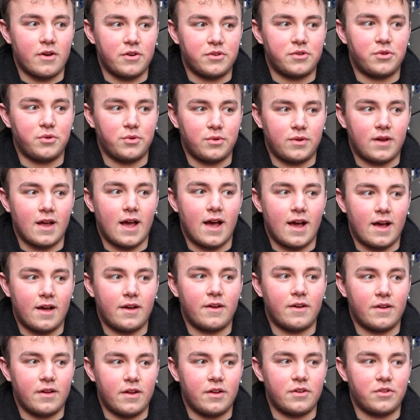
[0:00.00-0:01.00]
you do get
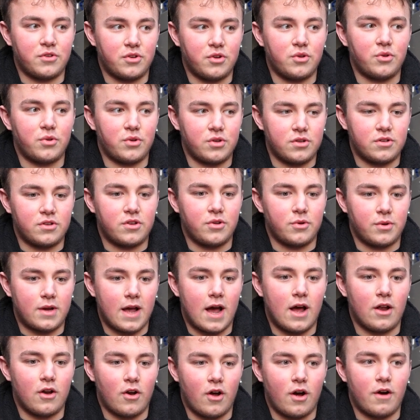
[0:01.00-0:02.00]

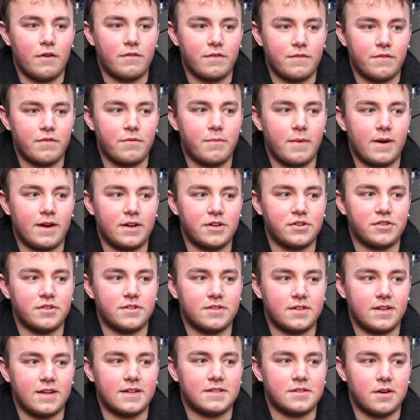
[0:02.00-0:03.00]
a lot of information and
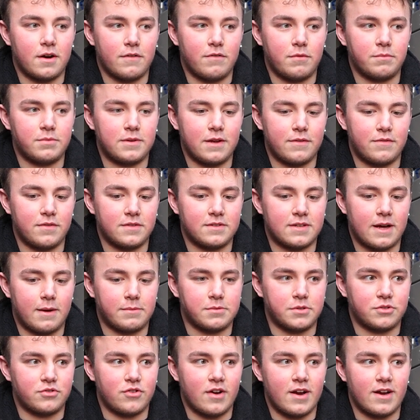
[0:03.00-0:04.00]
detail from different types
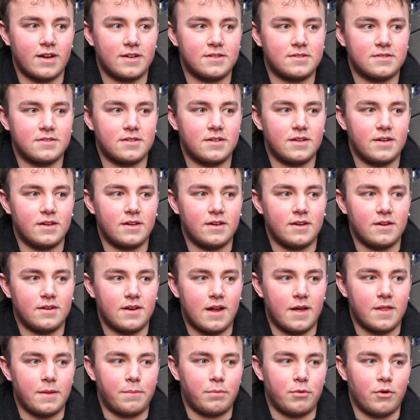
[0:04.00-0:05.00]
of trades,
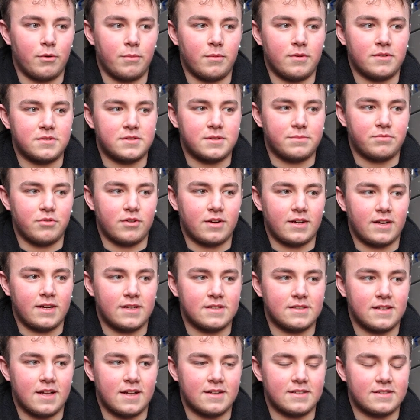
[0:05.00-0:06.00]
like the plumbers, the brickies,
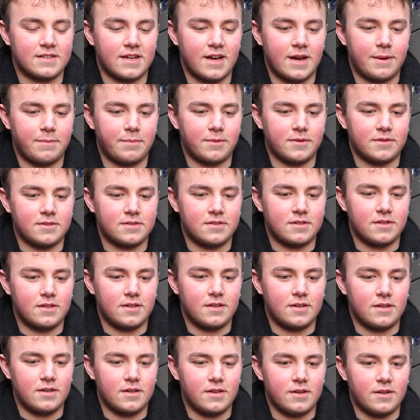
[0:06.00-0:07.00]
landscapers,
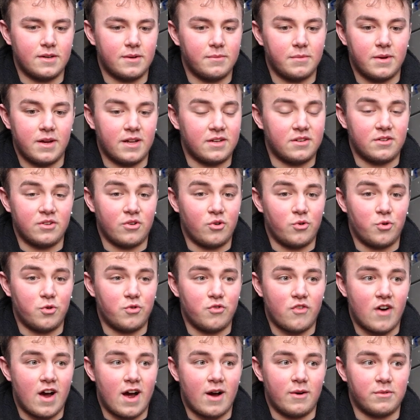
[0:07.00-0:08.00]
and all
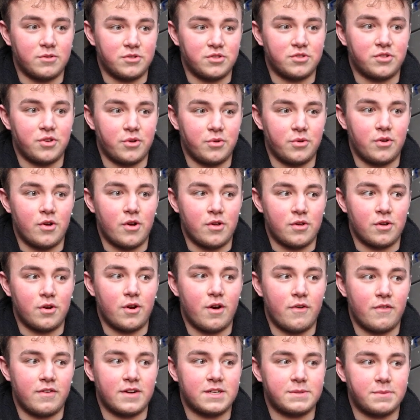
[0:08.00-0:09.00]
around you do learn a lot
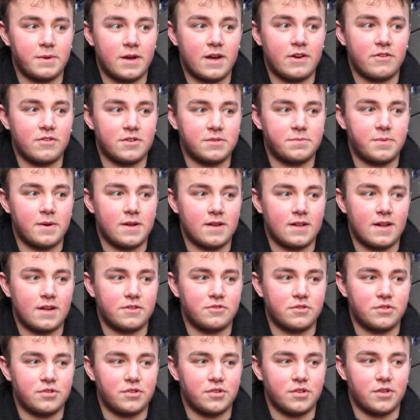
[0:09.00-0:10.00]
of experience being an
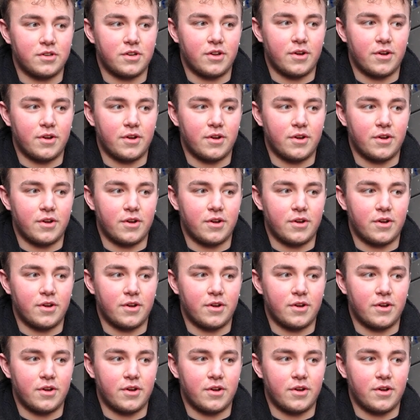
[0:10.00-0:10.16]
electrician. You